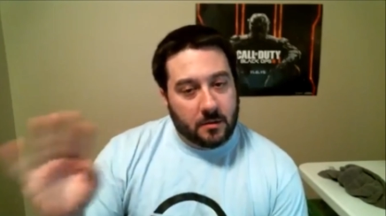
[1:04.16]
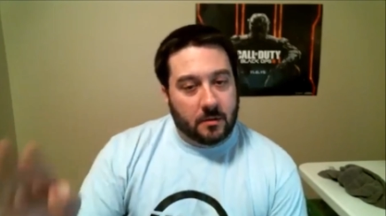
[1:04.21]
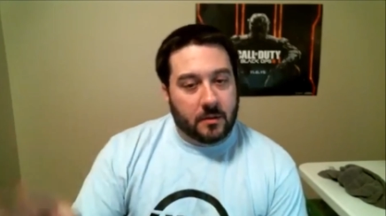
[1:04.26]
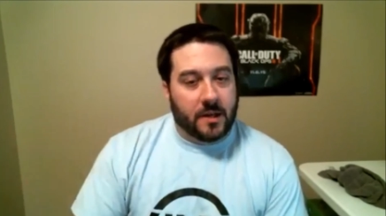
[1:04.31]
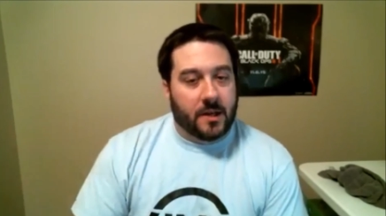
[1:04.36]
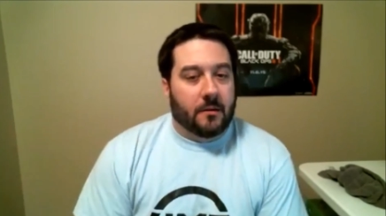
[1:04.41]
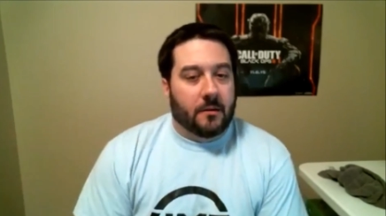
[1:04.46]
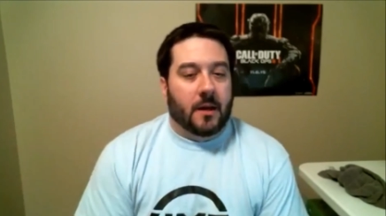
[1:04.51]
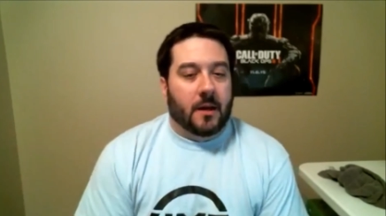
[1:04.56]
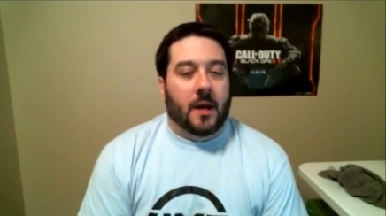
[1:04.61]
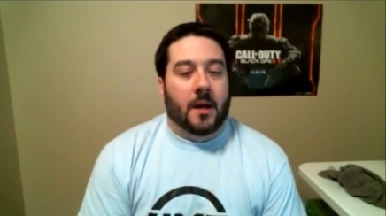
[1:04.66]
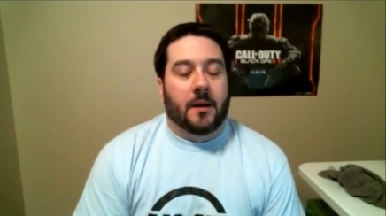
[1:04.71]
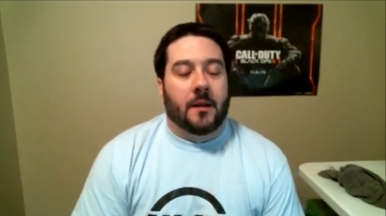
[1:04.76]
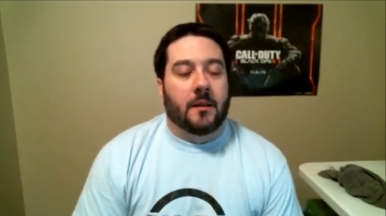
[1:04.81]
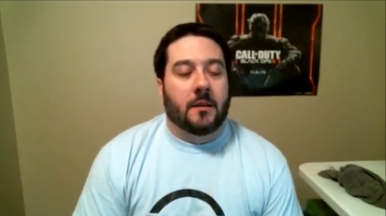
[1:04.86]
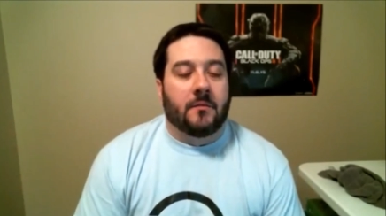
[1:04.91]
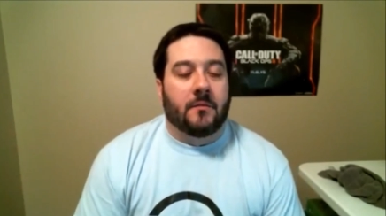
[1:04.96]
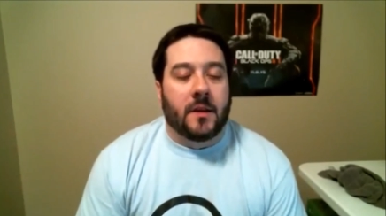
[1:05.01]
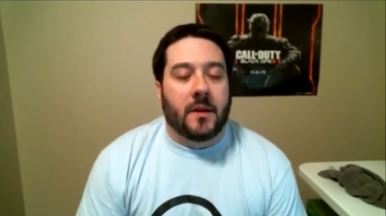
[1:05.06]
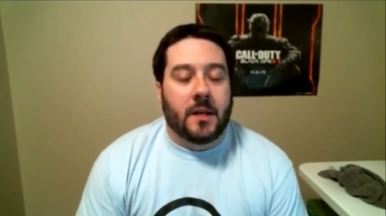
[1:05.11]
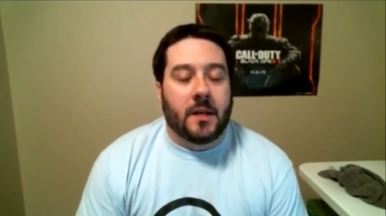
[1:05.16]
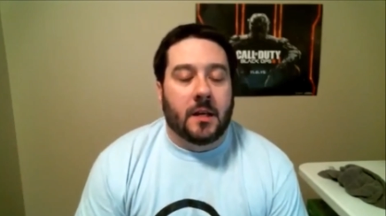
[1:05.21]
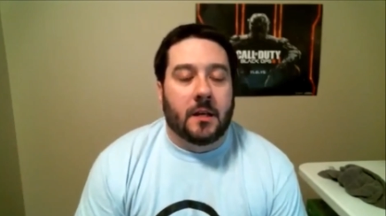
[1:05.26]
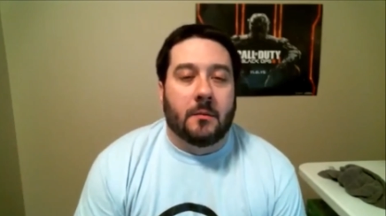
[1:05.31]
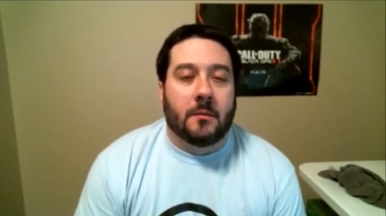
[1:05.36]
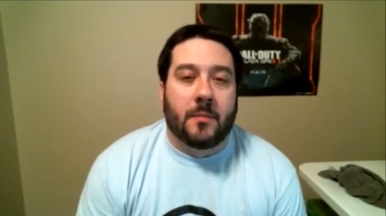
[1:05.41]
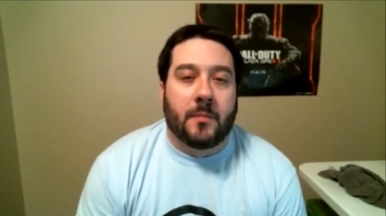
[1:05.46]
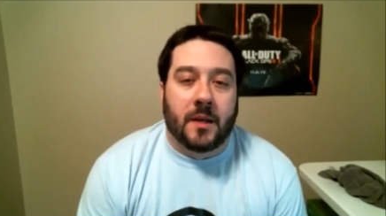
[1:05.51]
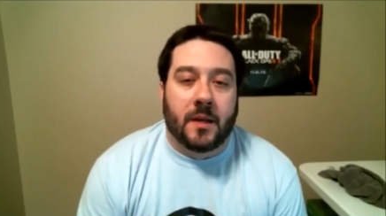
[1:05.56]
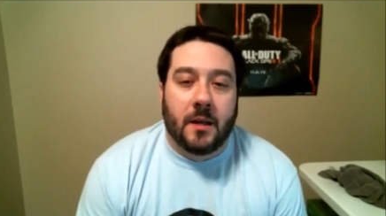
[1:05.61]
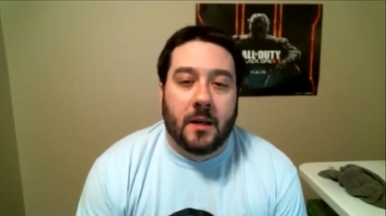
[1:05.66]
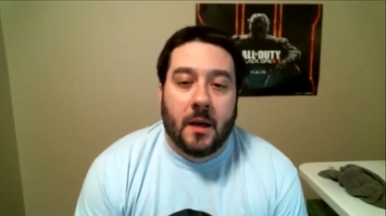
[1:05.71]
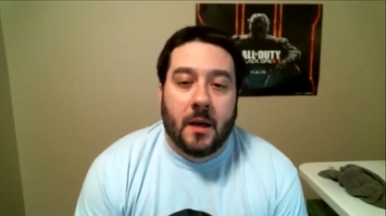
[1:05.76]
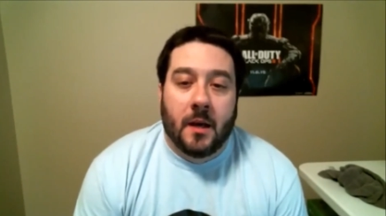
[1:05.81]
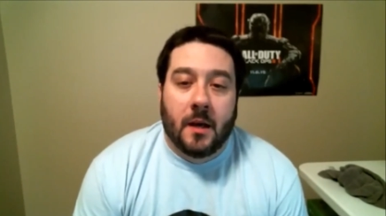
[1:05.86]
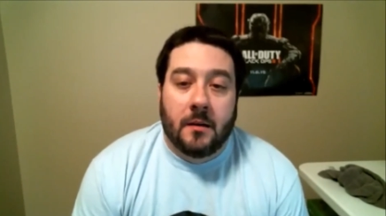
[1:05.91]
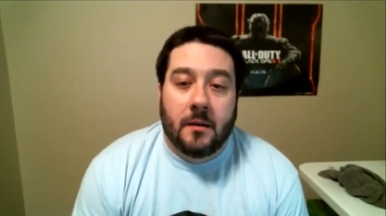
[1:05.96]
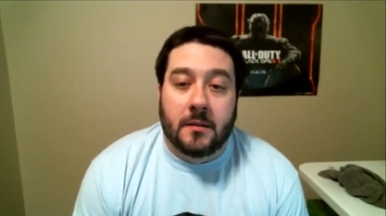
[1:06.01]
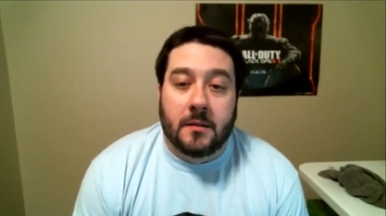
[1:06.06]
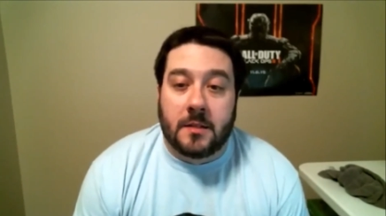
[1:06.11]
later on in the video. But
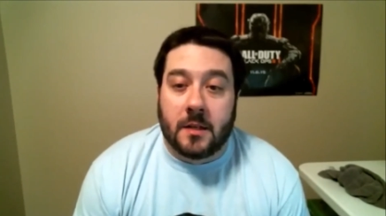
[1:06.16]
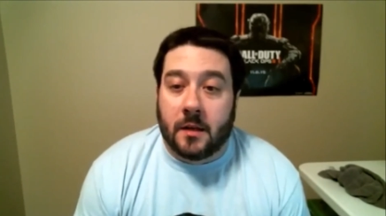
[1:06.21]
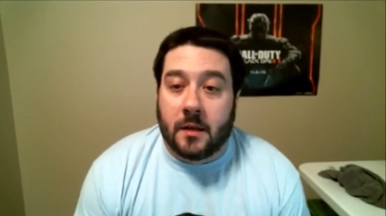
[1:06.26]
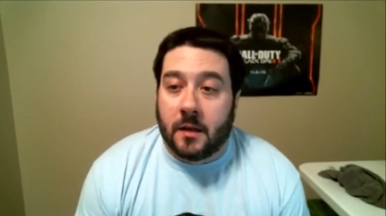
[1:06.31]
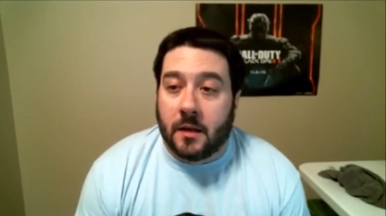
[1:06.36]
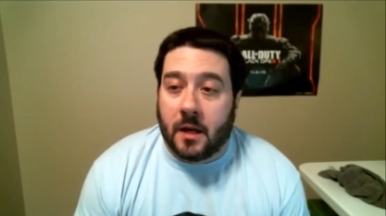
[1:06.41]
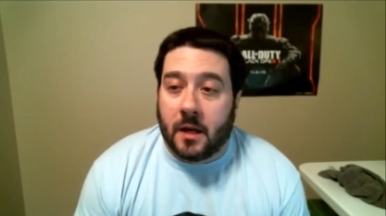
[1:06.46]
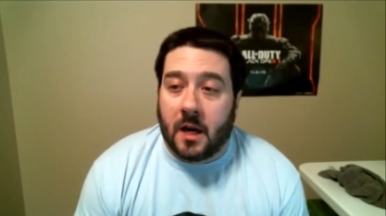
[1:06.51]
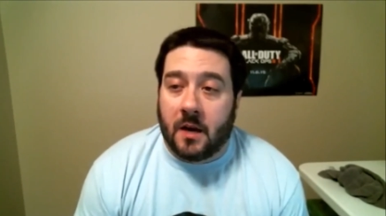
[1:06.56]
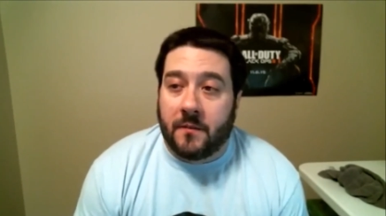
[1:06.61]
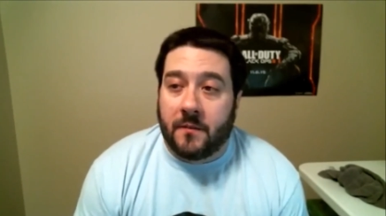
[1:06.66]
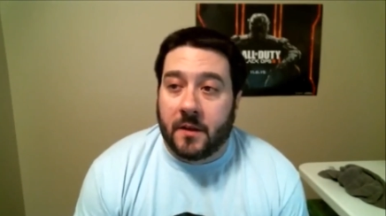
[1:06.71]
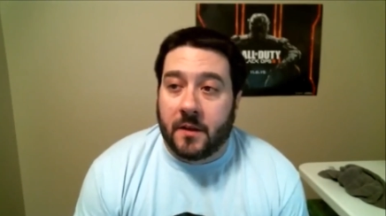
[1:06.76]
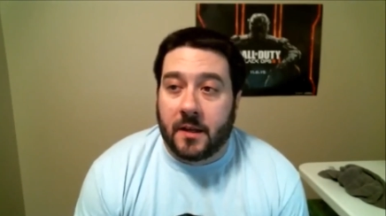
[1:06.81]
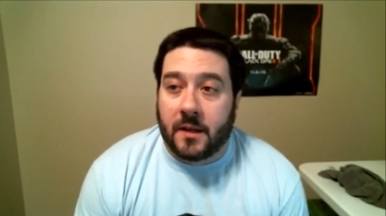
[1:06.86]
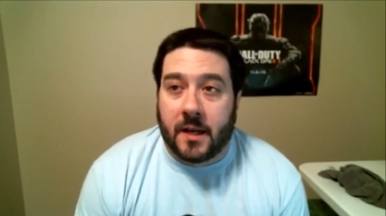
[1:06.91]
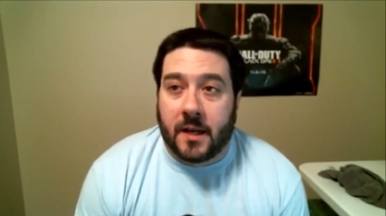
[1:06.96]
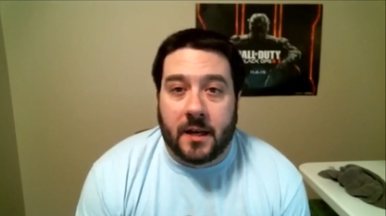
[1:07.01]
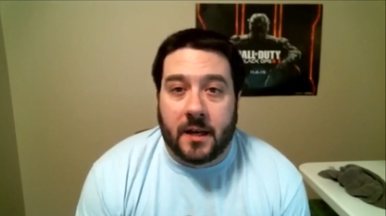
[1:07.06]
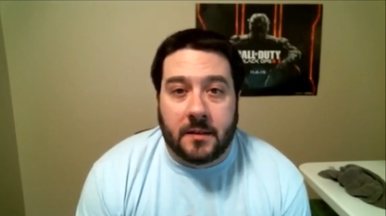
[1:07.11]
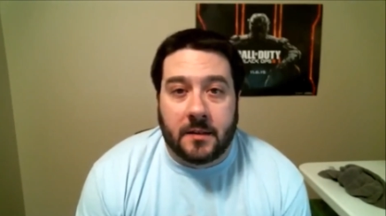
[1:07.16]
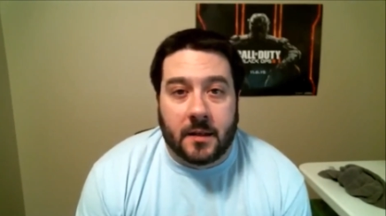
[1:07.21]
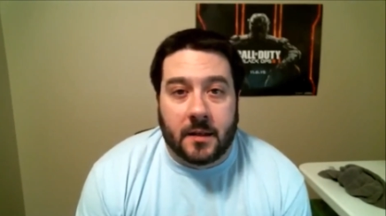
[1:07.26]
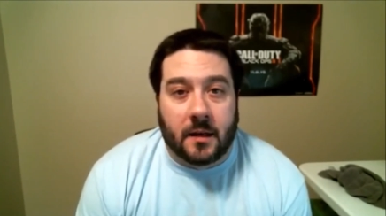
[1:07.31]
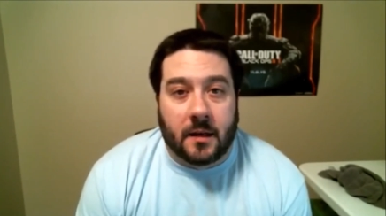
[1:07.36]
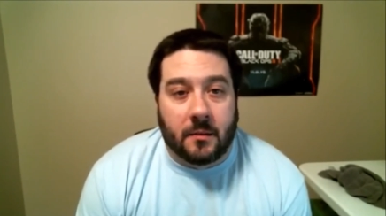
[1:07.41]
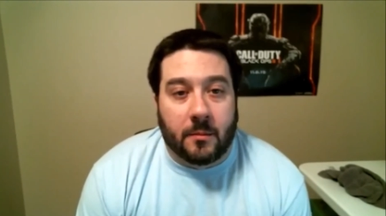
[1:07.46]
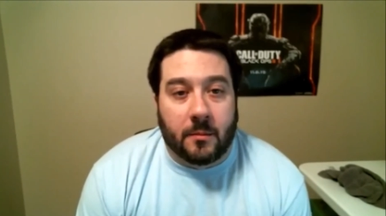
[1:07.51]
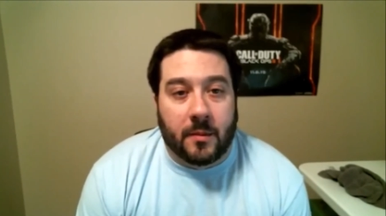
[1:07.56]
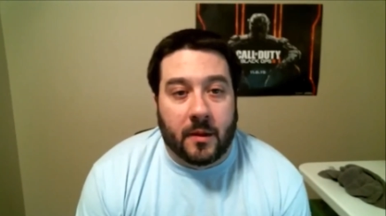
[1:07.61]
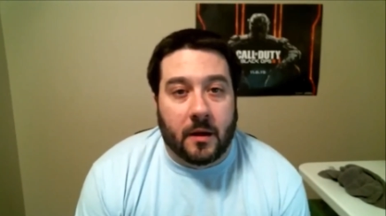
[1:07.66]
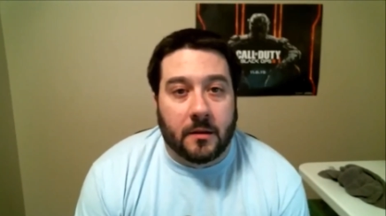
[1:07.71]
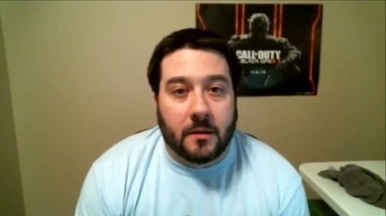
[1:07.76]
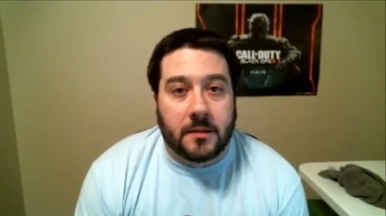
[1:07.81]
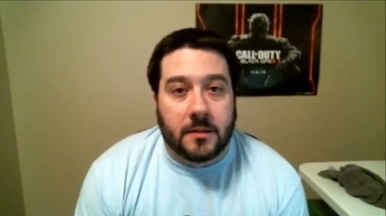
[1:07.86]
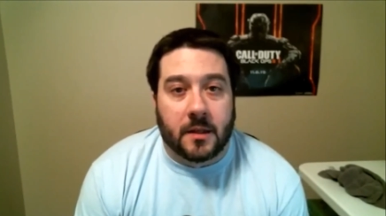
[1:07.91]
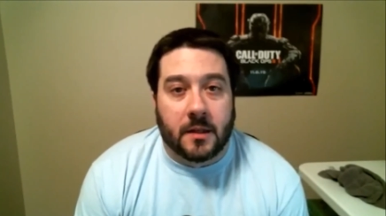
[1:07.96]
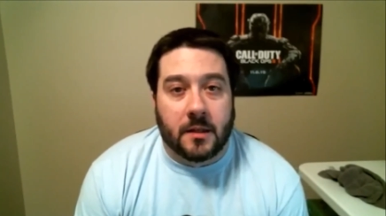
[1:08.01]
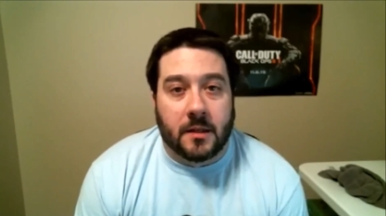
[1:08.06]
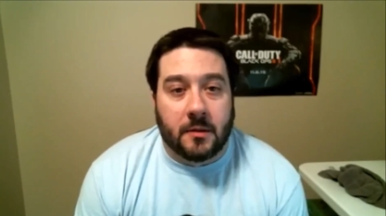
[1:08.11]
to start it off, going to kind of talk
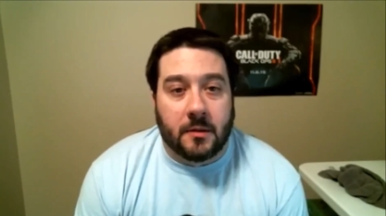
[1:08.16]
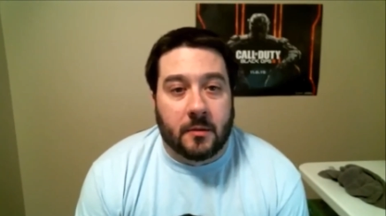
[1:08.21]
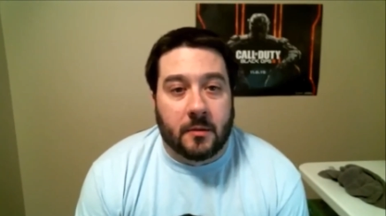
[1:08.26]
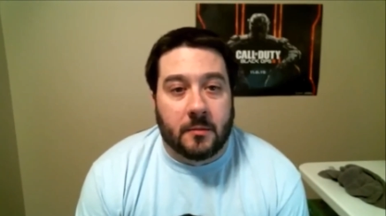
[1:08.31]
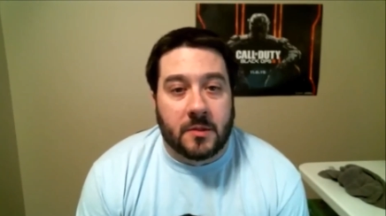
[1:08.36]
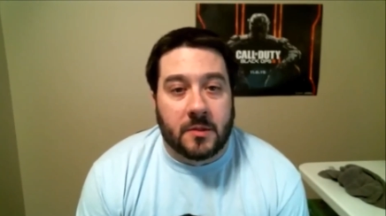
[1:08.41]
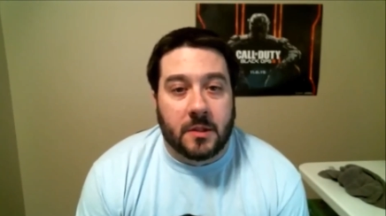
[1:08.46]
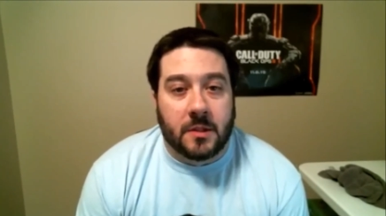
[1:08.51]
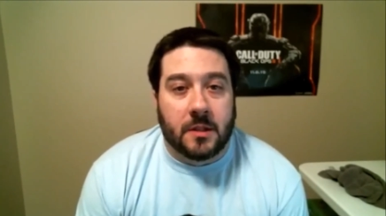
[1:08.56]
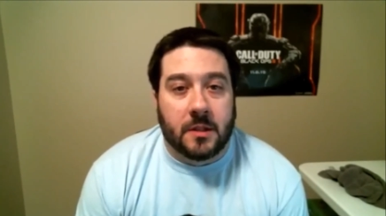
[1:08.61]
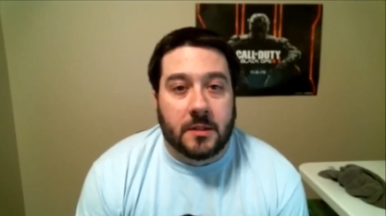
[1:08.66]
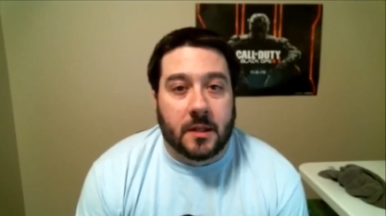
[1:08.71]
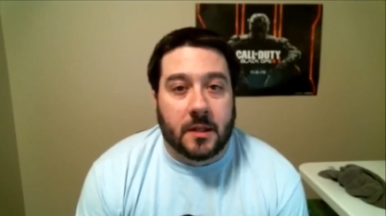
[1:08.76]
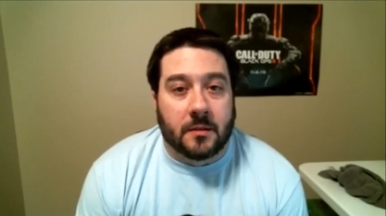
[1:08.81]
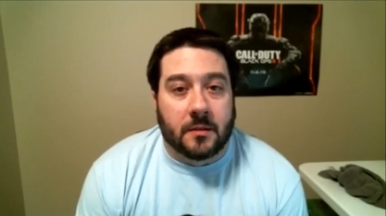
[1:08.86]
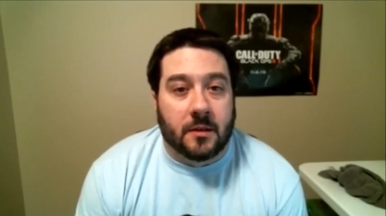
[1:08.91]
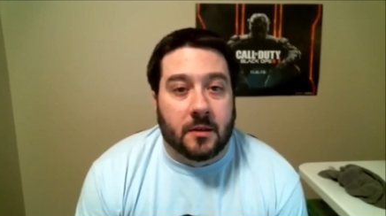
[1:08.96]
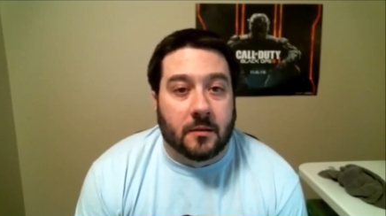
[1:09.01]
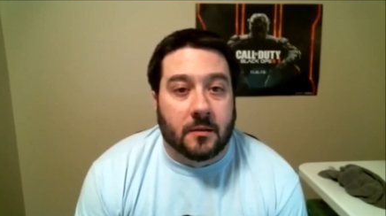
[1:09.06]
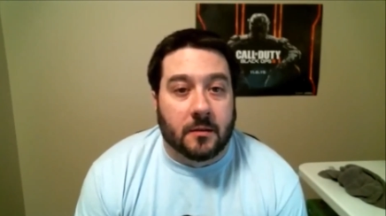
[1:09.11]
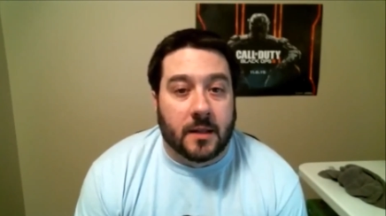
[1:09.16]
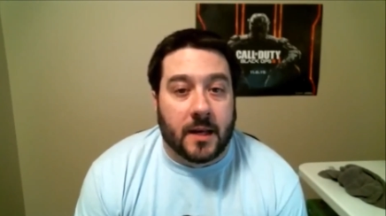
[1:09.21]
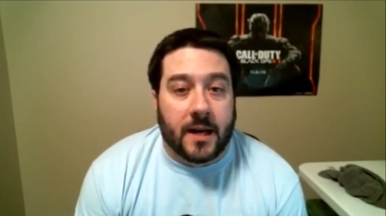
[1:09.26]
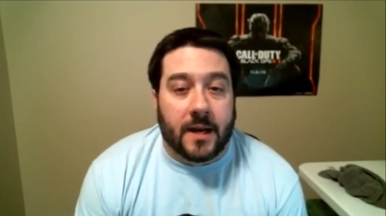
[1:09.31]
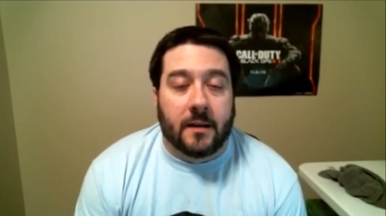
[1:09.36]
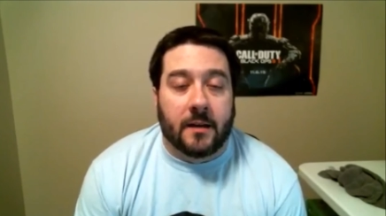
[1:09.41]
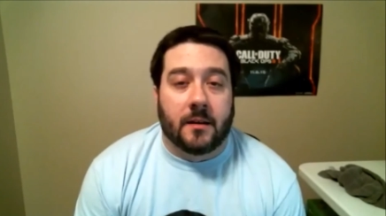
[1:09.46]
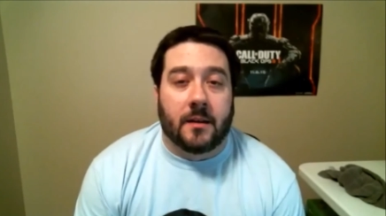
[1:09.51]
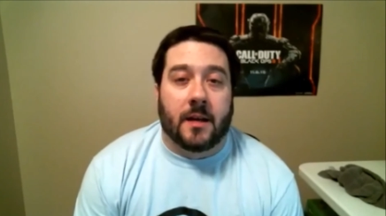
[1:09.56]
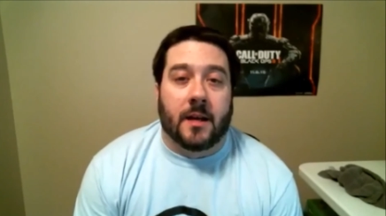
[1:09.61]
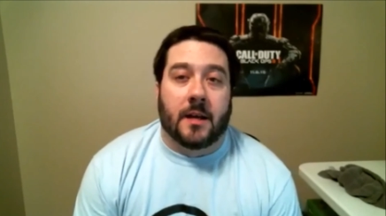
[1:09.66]
about UMG South Carolina.